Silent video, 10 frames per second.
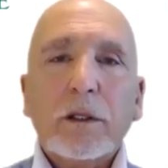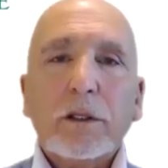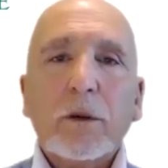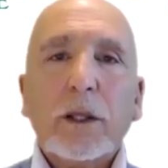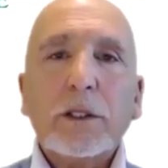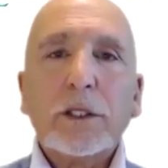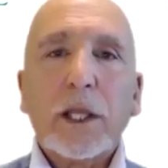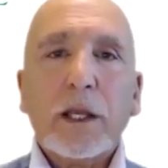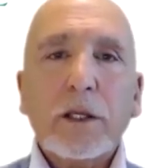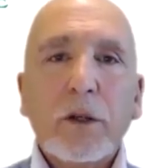To
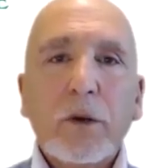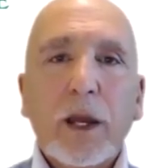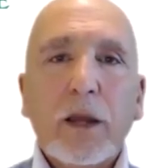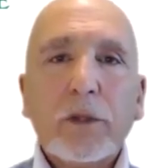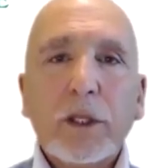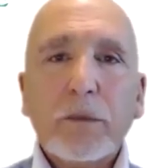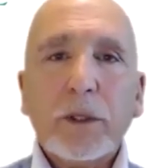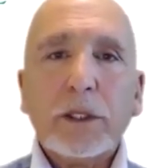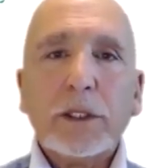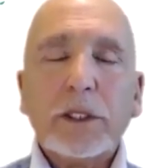understand you have the
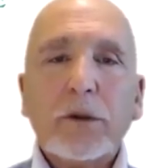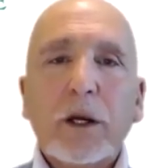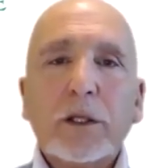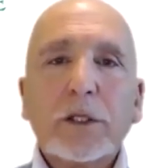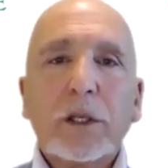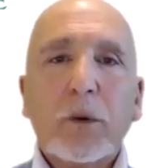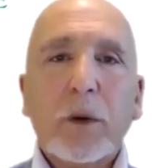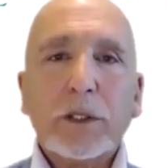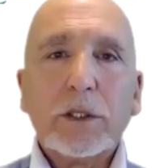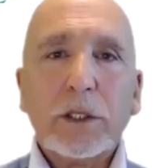ability to ask the
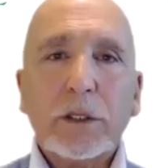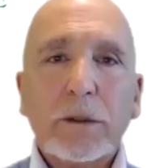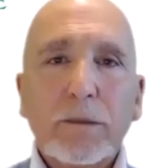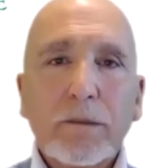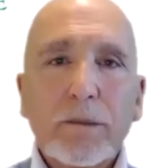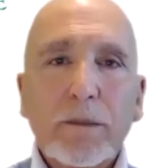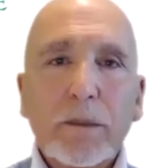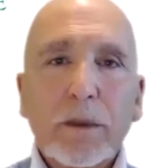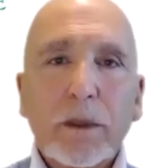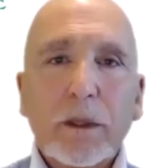question,
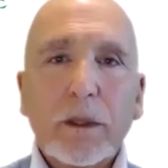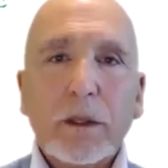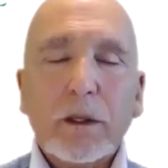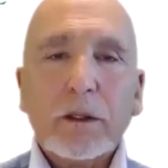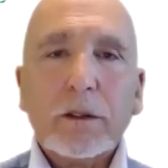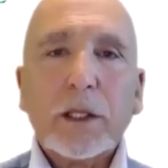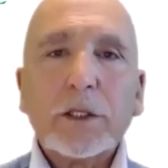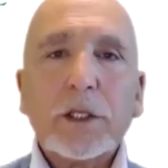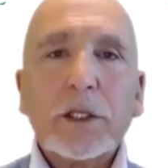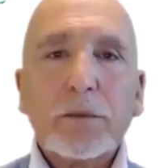
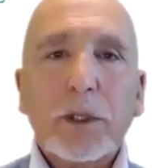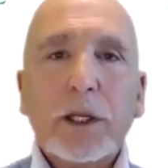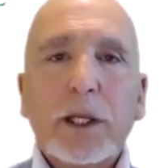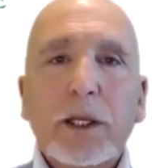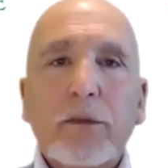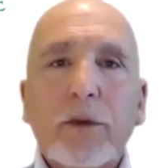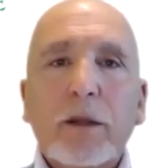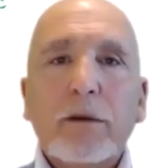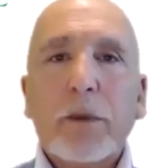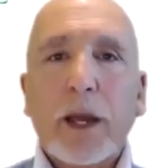does this belief
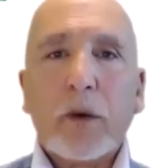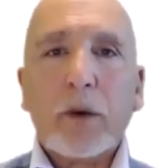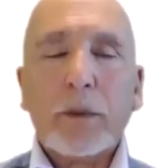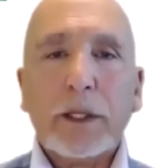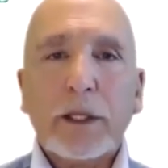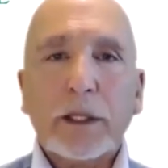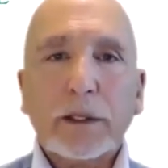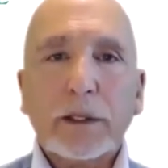empower me?